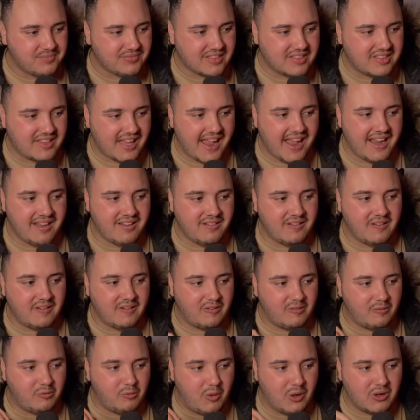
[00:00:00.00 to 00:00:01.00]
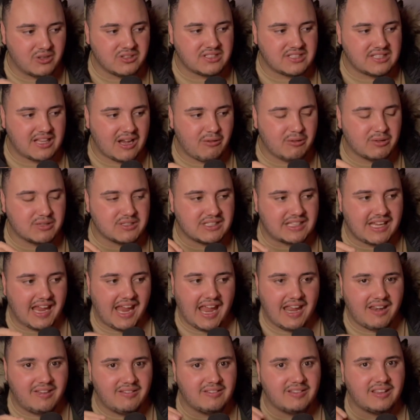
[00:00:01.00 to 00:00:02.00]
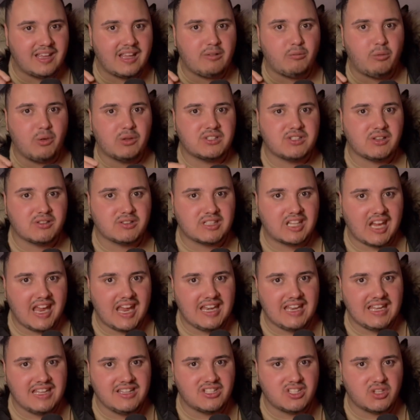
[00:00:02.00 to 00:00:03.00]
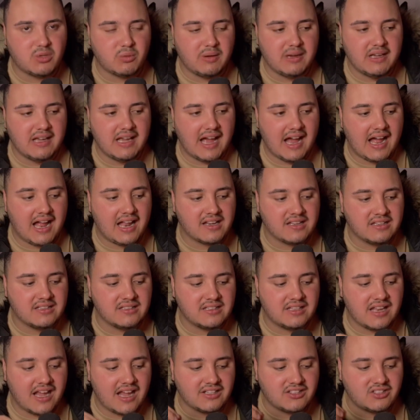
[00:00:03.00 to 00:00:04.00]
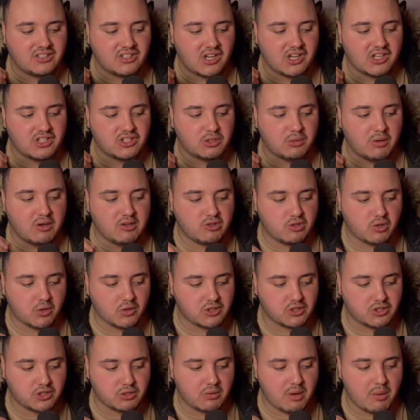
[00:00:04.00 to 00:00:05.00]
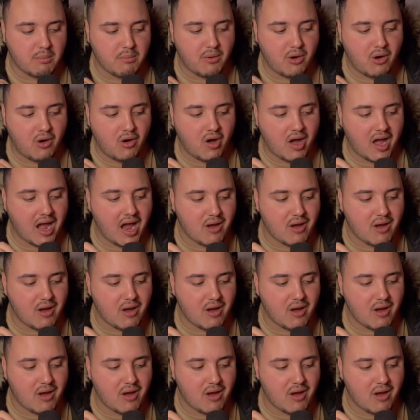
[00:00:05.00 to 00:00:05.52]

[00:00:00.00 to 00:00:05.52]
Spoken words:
then once I was getting into it and I started to adjust to it more,